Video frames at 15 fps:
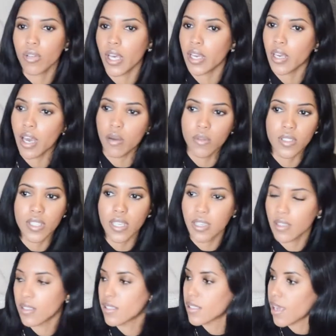like, I was
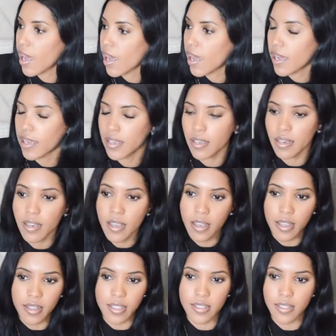dating this guy and
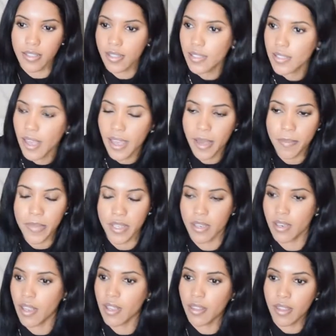this
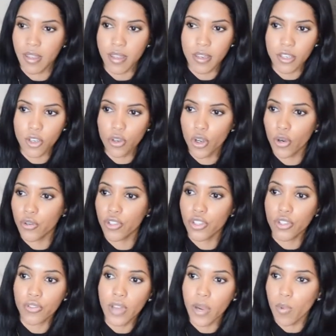happened, and then, you know,
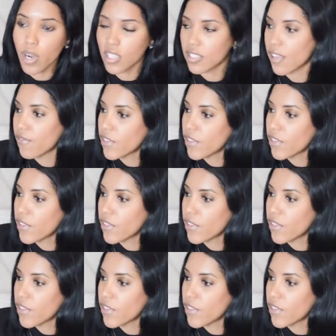I watched that